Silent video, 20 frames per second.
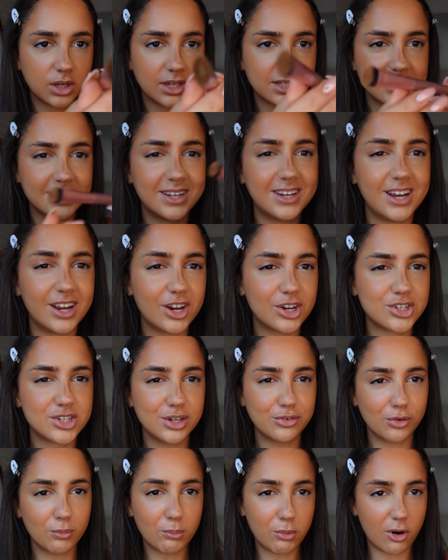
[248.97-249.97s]
It's literally
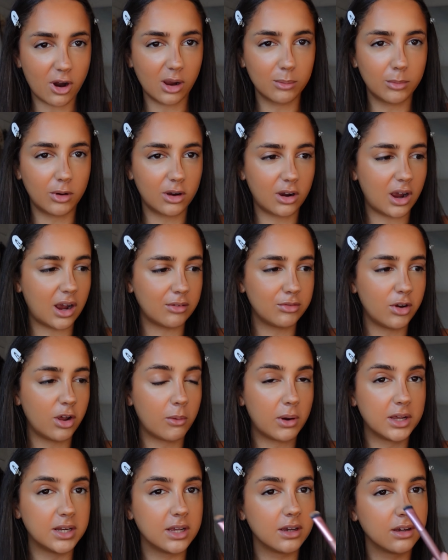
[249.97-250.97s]
from Primark. I have no
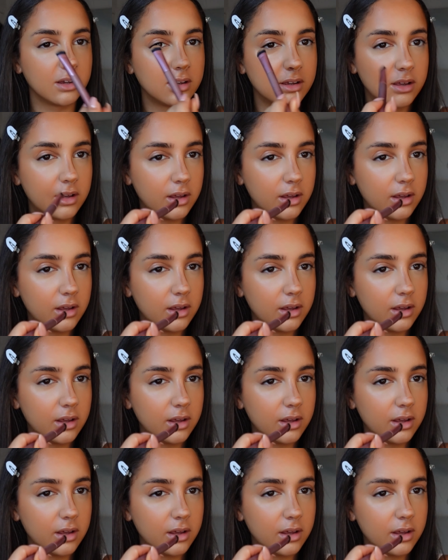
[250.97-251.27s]
idea